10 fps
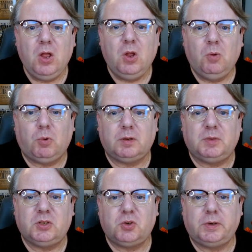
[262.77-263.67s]
While
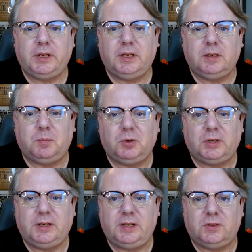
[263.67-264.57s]
the majority of the
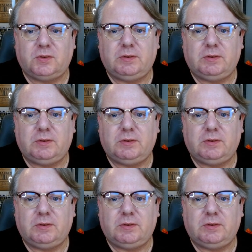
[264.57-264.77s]
book deals